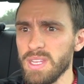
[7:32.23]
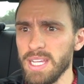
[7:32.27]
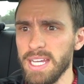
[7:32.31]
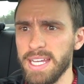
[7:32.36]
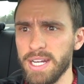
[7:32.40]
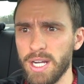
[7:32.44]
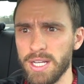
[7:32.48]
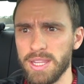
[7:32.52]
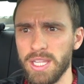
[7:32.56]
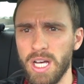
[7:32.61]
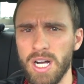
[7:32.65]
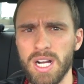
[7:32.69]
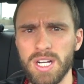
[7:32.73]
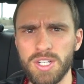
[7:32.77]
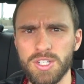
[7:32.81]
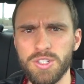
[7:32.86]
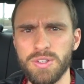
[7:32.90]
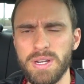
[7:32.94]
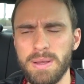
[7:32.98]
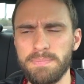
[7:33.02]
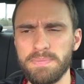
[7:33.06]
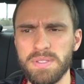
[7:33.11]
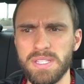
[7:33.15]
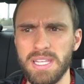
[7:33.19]
And on long
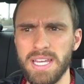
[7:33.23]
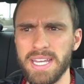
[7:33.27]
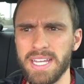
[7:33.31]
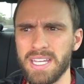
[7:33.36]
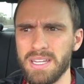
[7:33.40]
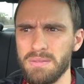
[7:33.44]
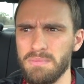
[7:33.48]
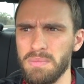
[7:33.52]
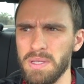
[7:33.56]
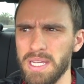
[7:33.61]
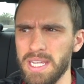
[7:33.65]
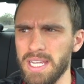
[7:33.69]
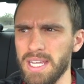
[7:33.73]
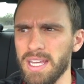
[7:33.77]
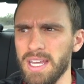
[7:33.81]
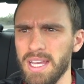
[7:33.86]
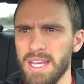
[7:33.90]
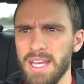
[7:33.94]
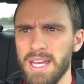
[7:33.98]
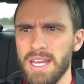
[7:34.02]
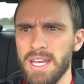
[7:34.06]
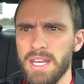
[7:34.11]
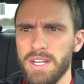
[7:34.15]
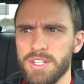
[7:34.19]
trips, they can be
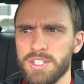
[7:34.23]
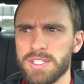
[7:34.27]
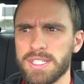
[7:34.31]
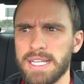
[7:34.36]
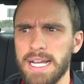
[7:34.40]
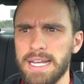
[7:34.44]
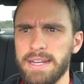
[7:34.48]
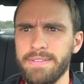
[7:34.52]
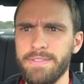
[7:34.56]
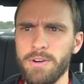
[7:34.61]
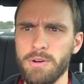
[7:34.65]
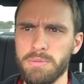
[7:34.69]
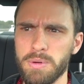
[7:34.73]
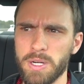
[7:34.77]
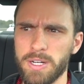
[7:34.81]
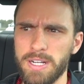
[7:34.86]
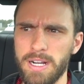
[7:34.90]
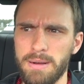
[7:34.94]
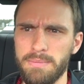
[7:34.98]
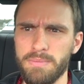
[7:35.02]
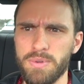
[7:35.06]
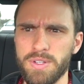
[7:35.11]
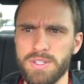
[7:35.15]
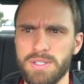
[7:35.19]
just kind of over
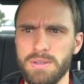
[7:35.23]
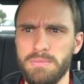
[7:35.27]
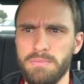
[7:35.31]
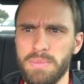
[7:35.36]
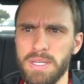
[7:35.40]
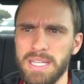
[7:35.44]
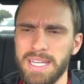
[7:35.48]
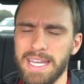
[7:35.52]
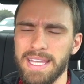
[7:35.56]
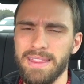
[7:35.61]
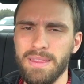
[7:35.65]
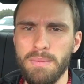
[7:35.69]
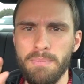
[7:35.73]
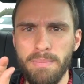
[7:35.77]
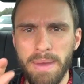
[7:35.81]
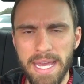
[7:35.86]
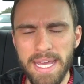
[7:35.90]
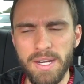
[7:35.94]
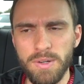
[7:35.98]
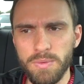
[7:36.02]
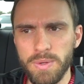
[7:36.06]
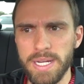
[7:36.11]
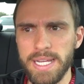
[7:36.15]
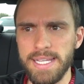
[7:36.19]
cumbersome. And the
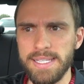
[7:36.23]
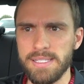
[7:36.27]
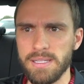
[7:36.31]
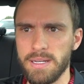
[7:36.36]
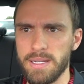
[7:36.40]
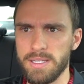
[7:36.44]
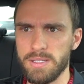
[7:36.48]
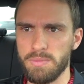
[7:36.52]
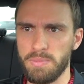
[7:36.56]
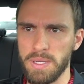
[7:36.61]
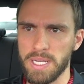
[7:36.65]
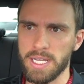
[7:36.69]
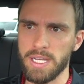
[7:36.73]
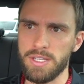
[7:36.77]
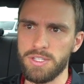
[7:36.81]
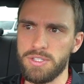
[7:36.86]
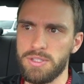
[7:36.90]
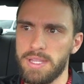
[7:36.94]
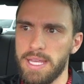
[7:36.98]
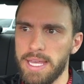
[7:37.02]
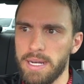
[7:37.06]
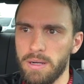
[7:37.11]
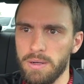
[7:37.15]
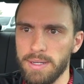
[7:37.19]
main reason is because
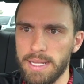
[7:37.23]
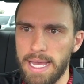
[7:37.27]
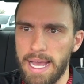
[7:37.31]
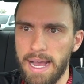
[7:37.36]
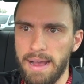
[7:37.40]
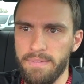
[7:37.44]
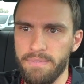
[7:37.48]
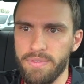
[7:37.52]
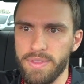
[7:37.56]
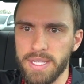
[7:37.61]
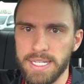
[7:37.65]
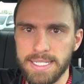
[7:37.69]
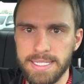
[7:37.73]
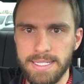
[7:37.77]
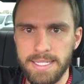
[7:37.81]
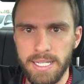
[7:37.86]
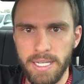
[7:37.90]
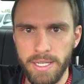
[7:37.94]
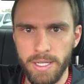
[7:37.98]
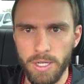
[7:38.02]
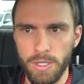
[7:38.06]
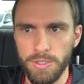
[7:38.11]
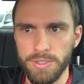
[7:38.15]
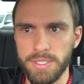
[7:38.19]
they don't have the
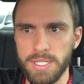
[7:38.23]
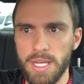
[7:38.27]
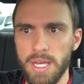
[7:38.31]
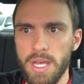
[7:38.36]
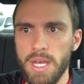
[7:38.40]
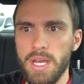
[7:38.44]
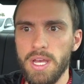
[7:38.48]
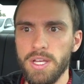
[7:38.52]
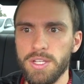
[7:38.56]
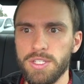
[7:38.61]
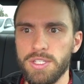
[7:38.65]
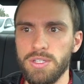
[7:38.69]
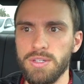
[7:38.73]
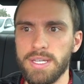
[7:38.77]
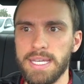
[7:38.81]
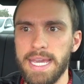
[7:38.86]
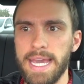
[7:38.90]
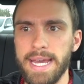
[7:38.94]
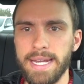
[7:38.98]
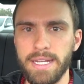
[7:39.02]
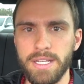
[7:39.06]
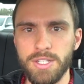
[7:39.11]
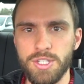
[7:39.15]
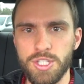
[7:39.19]
tilt. So you
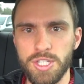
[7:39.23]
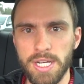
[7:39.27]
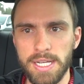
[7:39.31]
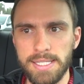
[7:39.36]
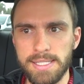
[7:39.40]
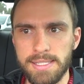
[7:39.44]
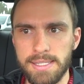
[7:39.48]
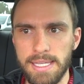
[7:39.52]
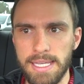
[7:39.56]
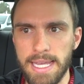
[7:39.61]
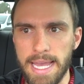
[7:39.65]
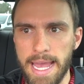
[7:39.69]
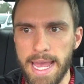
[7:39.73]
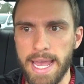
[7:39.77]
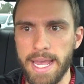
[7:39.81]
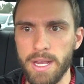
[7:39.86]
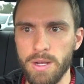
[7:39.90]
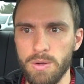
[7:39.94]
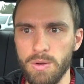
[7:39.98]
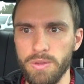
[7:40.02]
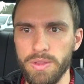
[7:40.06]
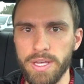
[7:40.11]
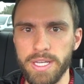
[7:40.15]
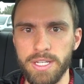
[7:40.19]
can't adjust the
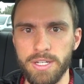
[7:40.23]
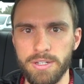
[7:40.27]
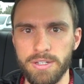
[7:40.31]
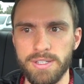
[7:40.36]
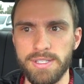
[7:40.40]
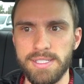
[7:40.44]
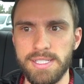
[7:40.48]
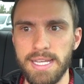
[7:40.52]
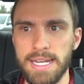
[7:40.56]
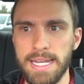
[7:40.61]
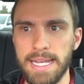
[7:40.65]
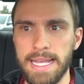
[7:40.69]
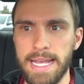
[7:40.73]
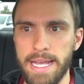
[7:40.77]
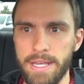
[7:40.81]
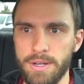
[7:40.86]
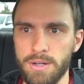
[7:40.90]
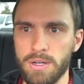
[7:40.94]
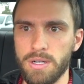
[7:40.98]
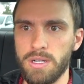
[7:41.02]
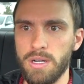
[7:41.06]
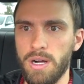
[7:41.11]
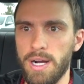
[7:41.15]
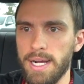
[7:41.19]
angle that you're sitting at.
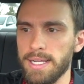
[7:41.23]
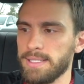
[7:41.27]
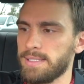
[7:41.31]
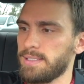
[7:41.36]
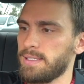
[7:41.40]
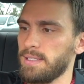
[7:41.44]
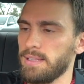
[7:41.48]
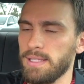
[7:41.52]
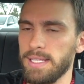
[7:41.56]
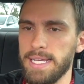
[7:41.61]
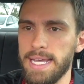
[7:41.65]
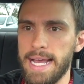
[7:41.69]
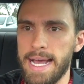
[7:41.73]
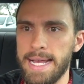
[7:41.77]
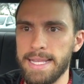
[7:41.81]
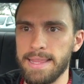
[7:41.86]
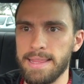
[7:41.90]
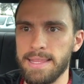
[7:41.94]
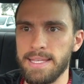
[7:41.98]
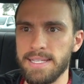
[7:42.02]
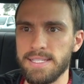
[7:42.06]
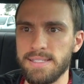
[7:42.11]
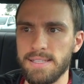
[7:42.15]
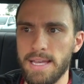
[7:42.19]
You're constantly
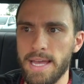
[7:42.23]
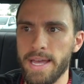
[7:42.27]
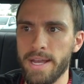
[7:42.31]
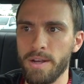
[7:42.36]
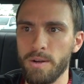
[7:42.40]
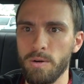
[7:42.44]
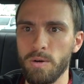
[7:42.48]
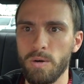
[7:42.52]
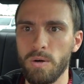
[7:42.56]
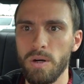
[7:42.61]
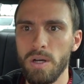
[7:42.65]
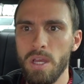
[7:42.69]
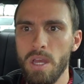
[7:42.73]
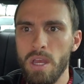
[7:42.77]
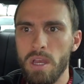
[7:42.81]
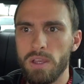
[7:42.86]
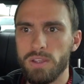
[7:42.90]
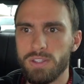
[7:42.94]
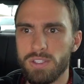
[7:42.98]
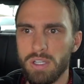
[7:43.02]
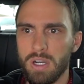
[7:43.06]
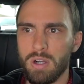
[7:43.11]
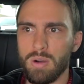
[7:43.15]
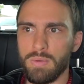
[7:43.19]
at this angle.
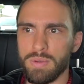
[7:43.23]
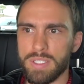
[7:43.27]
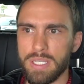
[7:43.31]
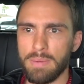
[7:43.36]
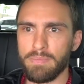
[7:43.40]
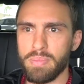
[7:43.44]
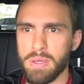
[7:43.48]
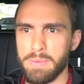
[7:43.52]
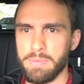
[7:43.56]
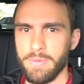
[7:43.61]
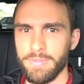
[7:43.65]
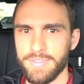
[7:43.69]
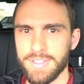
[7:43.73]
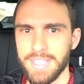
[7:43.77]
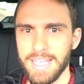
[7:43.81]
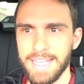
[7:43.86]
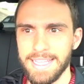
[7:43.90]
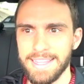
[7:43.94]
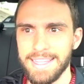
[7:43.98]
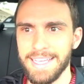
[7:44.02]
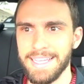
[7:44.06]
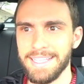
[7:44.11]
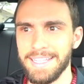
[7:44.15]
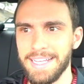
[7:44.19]
So some people have
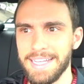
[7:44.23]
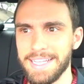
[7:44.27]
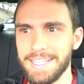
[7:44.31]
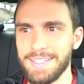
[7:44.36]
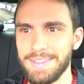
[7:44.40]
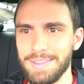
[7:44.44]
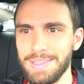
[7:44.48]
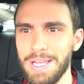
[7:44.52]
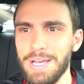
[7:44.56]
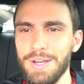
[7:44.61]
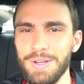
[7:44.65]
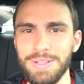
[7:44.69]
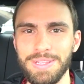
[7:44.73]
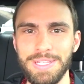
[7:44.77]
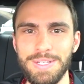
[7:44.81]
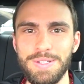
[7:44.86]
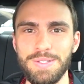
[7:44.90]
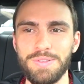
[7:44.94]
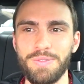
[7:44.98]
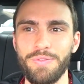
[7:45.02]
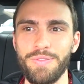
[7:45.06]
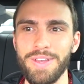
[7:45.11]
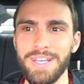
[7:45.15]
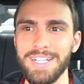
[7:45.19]
said they like
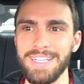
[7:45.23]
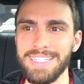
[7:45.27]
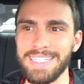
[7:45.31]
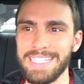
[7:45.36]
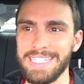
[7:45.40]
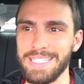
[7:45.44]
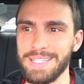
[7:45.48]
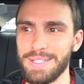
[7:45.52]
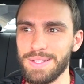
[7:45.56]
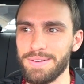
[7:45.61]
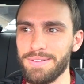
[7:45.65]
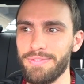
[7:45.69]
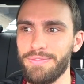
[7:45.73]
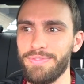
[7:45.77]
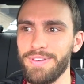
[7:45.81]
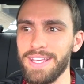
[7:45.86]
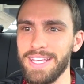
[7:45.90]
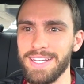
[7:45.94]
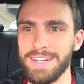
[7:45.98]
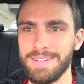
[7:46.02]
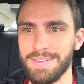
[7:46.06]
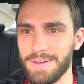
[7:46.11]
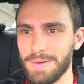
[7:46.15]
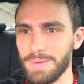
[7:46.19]
lose feeling in their
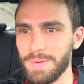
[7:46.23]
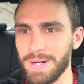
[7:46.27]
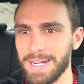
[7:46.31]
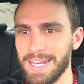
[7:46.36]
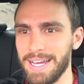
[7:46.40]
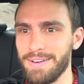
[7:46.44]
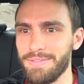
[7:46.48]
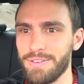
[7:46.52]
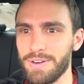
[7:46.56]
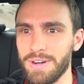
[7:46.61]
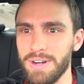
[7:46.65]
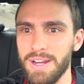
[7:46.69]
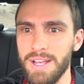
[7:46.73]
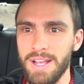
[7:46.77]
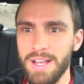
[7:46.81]
feet or whatever.